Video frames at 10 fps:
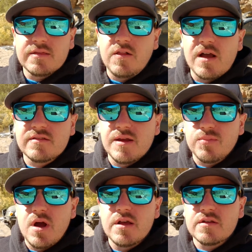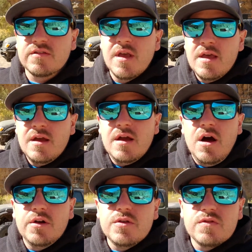the Loctite products.
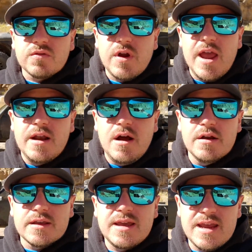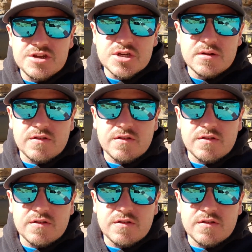I'll use red on occasion,